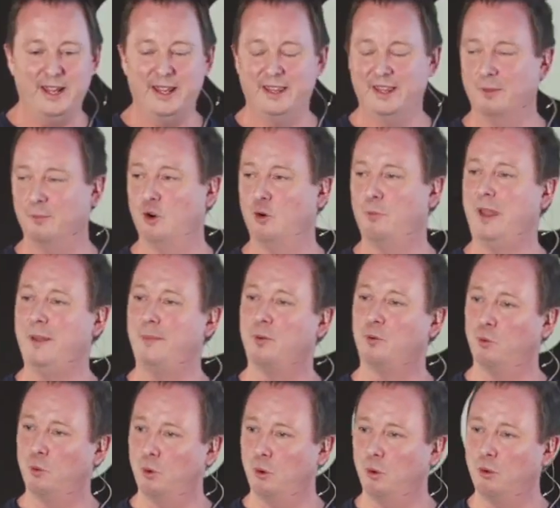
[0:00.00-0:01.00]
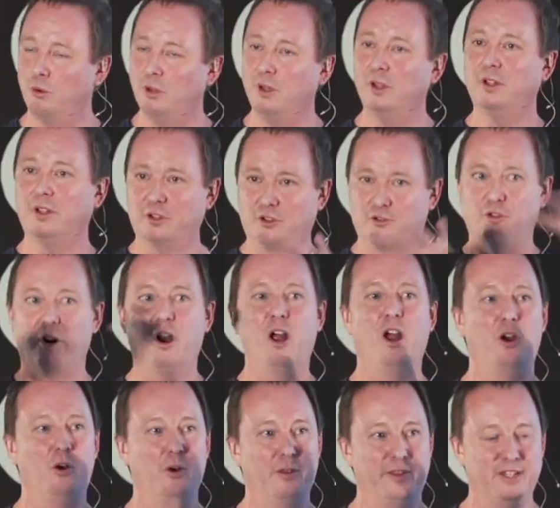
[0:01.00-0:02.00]
in, the more people will
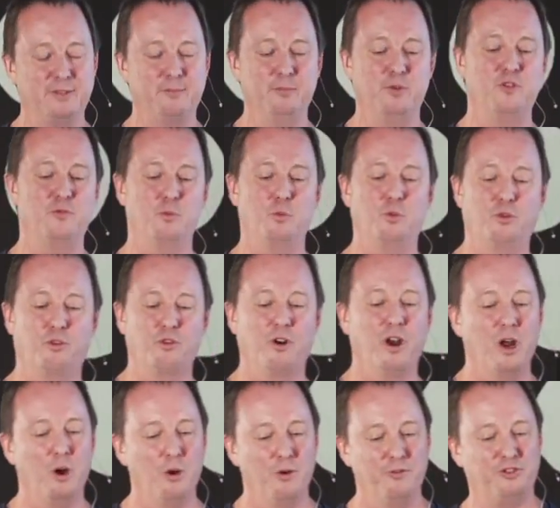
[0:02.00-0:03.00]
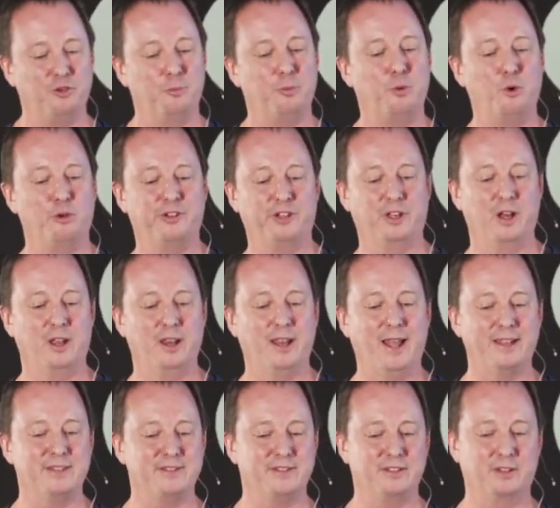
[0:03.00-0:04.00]
grow, and this movement will grow of supporting our
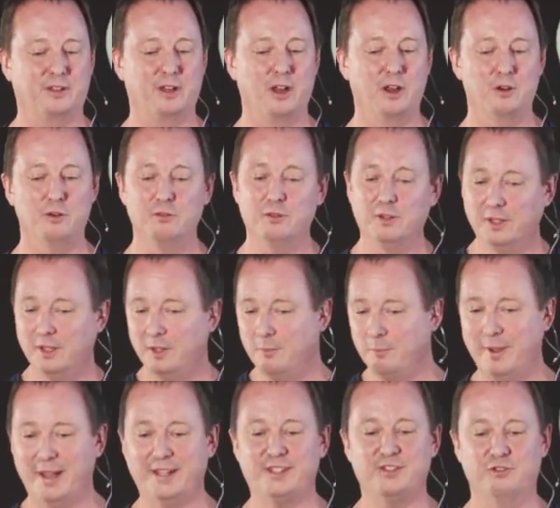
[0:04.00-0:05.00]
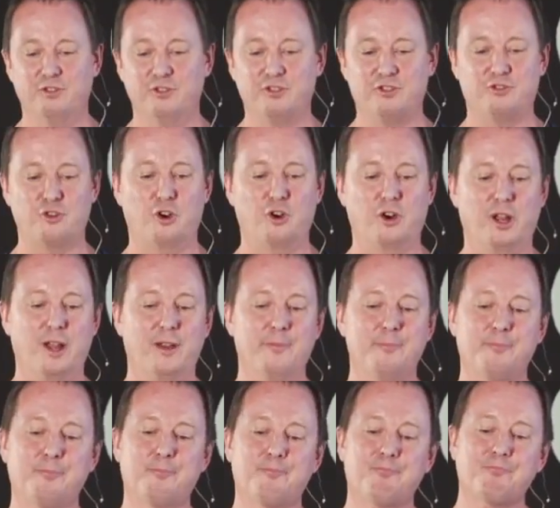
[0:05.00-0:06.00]
lads to go better and stronger.
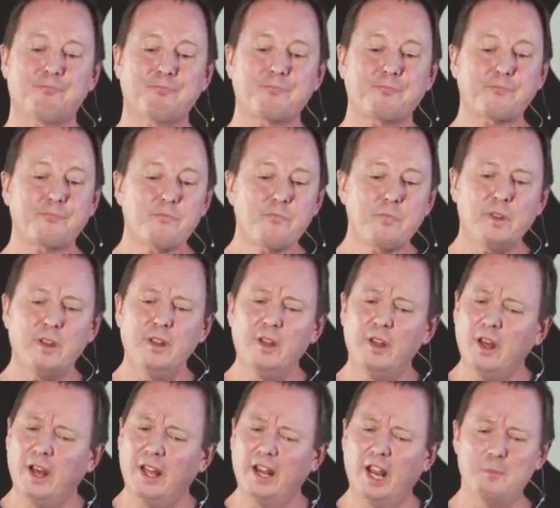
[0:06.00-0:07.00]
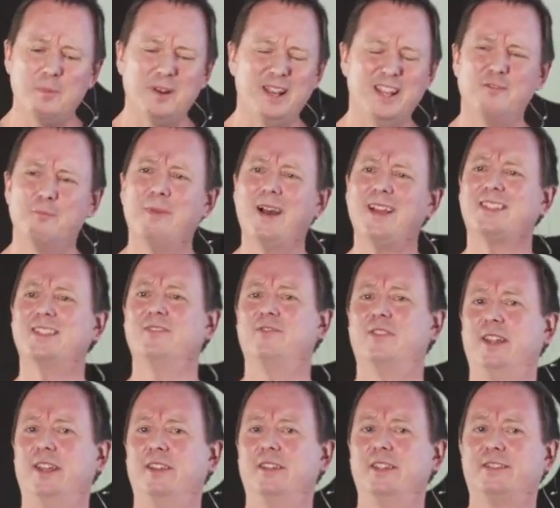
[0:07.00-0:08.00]
And I believe
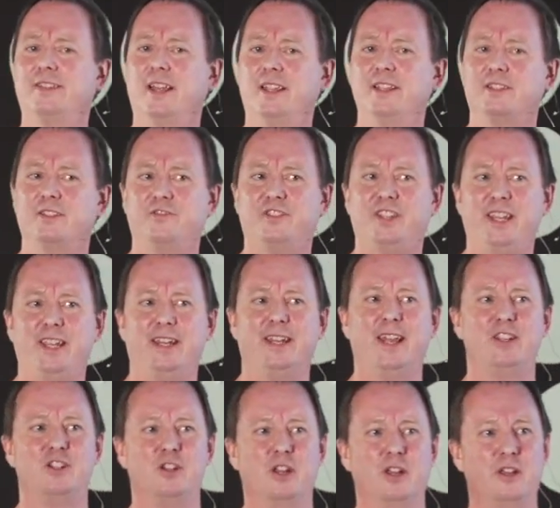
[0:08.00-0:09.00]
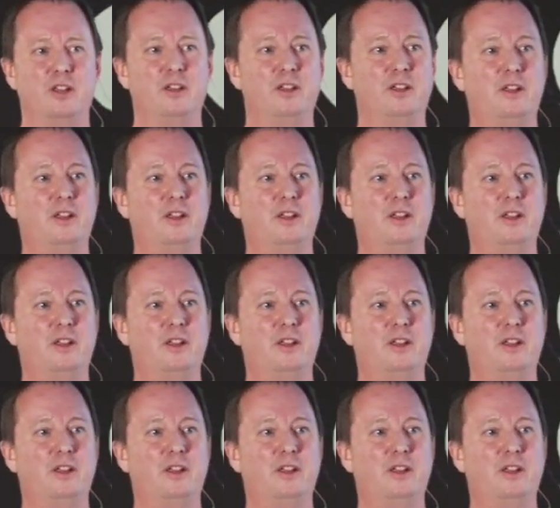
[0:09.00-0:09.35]
massively in the sense of teenager